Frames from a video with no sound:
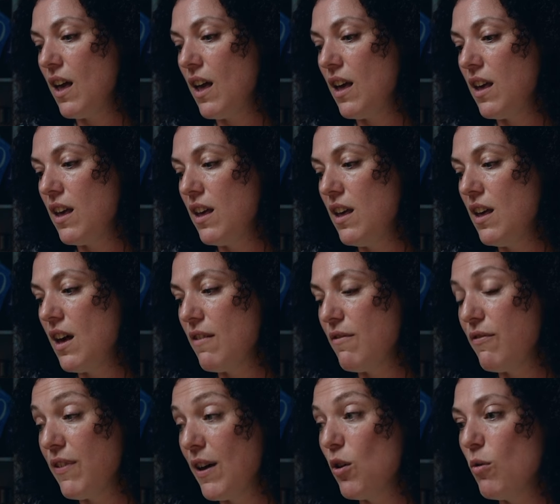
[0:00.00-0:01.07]
a
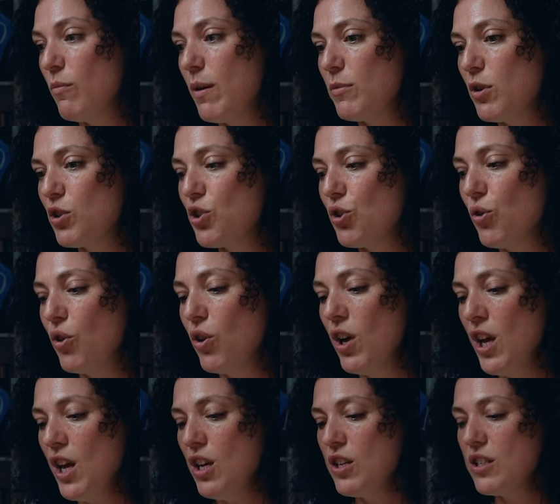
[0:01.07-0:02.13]
film? I'm not sure
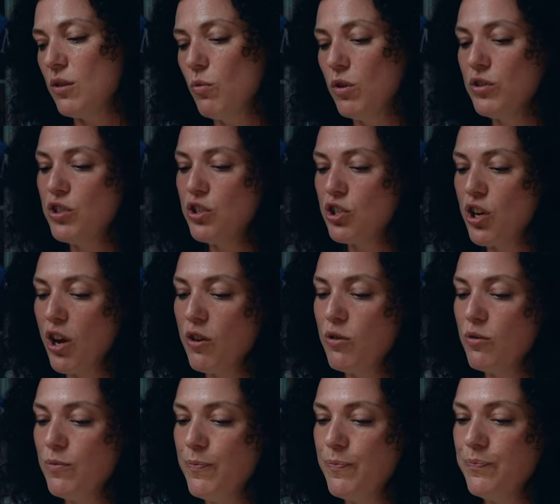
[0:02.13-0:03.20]
because I want to
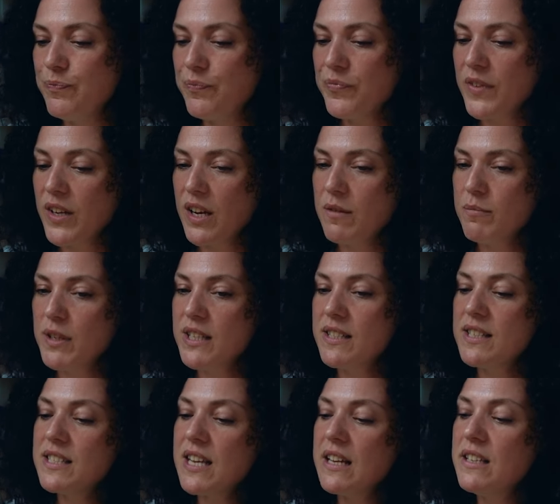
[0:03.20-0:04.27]
show
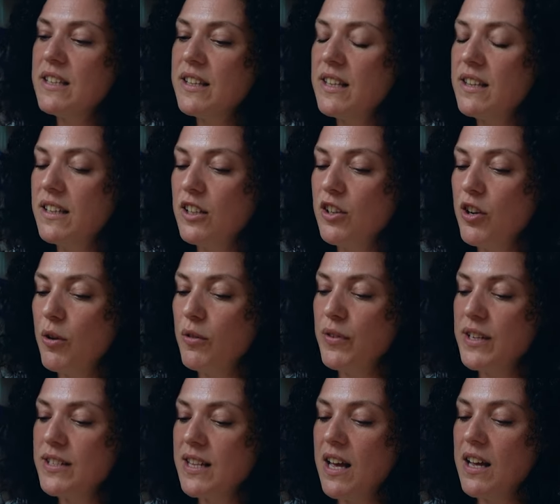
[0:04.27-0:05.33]
because the ten, you know, if
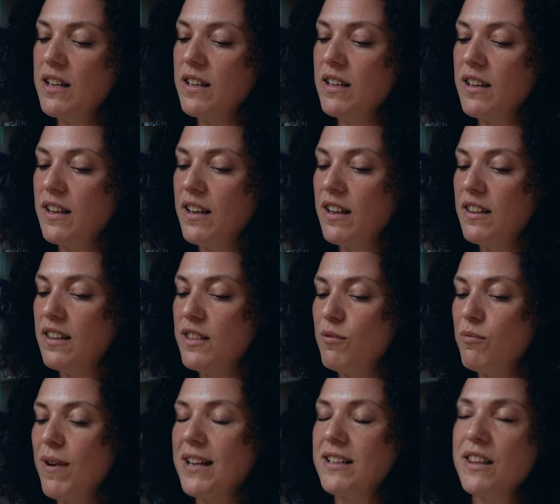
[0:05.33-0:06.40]
it's like
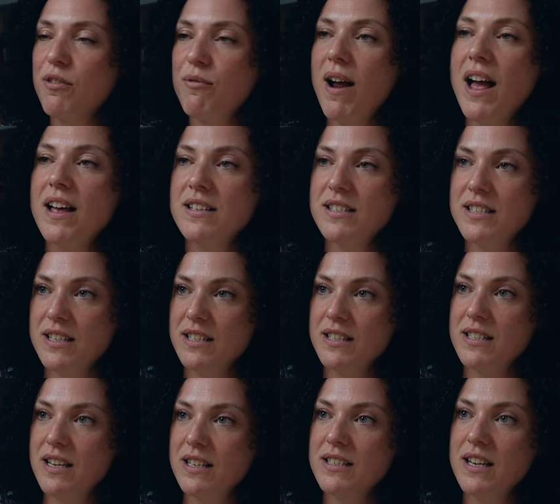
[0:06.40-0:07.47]
the red thread
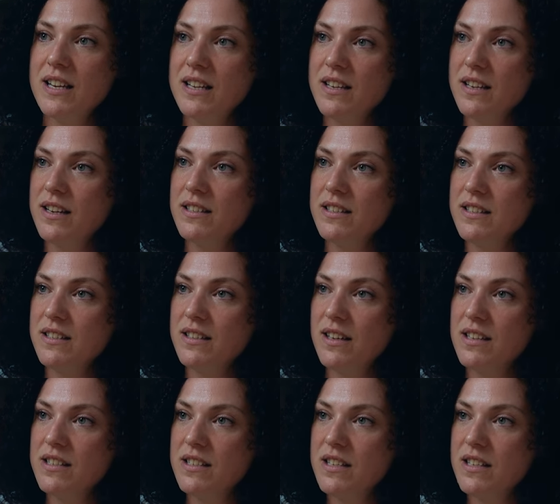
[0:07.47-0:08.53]
is is his, is
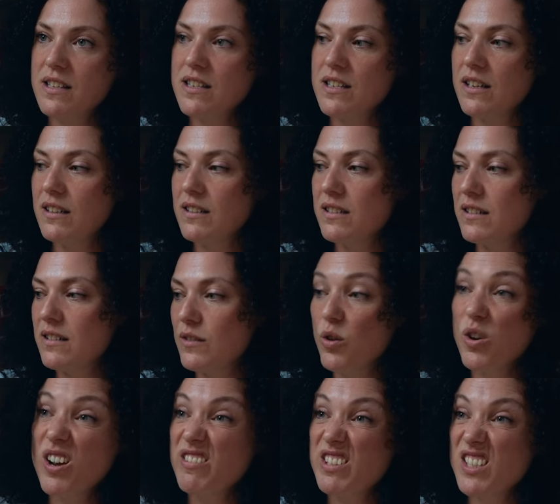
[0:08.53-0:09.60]
his addiction
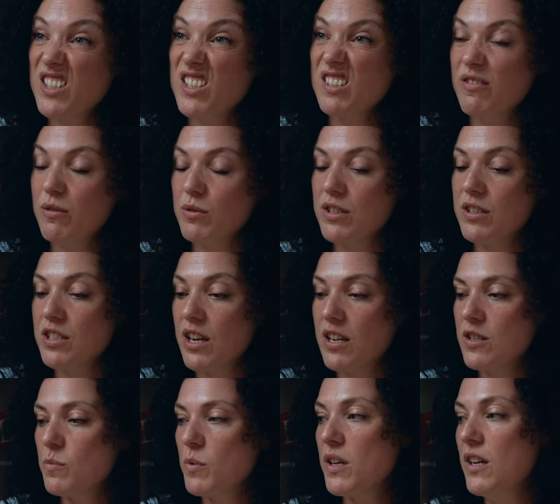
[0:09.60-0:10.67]
or her addiction, if it was to
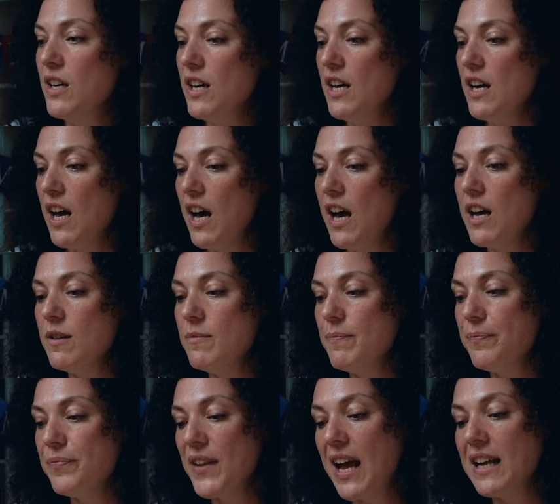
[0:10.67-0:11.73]
change, but
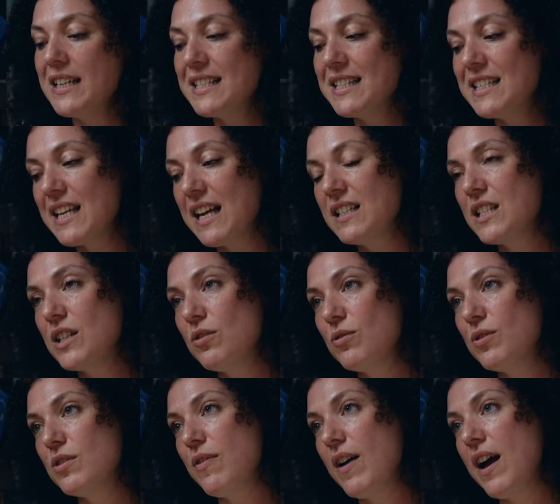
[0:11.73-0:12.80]
um, and it's the
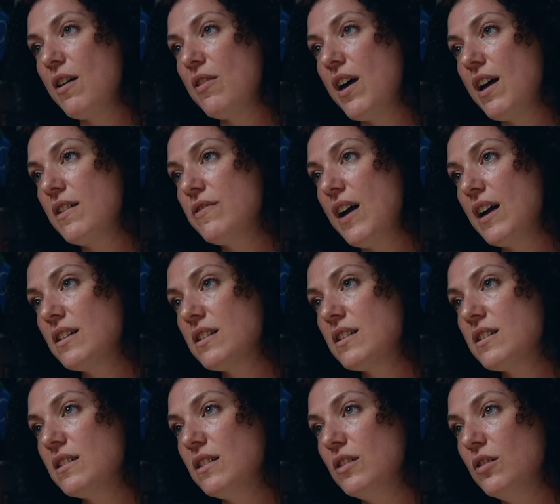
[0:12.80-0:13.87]
tentacles of how that
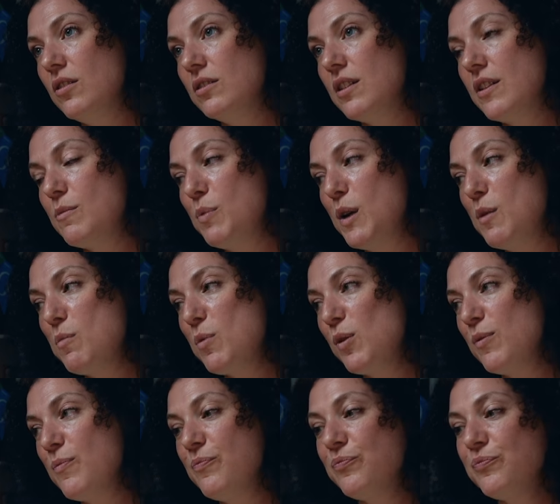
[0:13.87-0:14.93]
affects all other
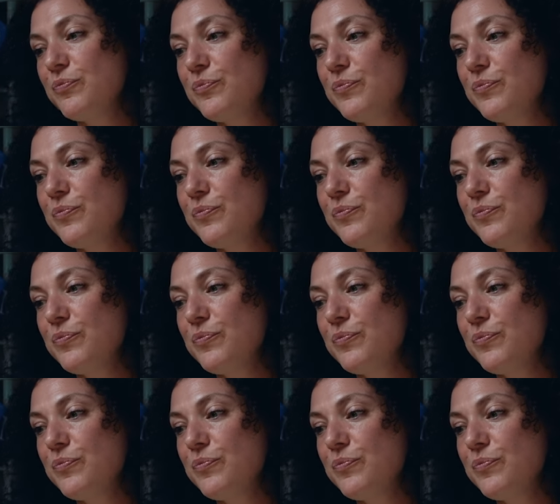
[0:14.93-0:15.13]
people.